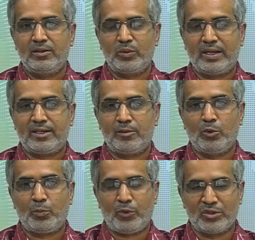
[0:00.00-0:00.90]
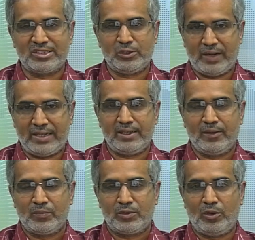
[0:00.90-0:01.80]
to get a more positive
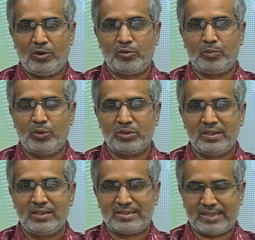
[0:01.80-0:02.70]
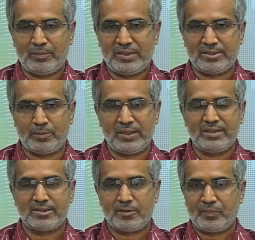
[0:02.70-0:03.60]
idea of both STEM
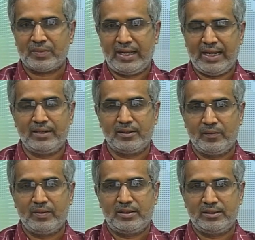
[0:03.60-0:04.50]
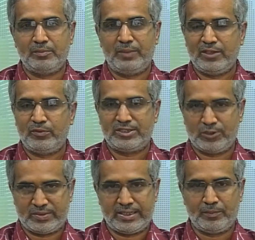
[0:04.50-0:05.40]
disciplines and the benefits
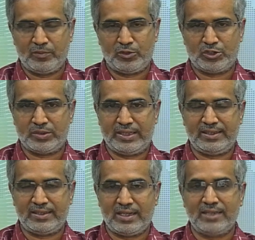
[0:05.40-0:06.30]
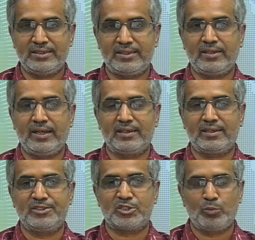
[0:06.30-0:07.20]
of STEM for society at large. It
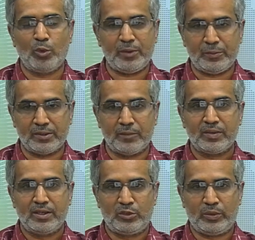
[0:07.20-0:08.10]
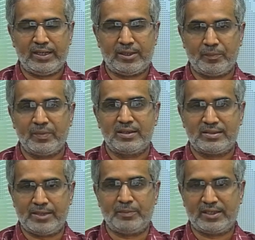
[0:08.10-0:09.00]
encourages more people to take up
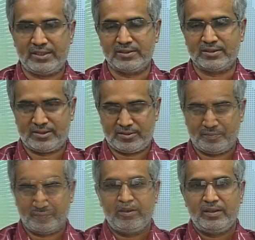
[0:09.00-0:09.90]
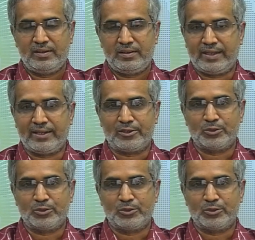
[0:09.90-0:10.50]
STEM careers. Thank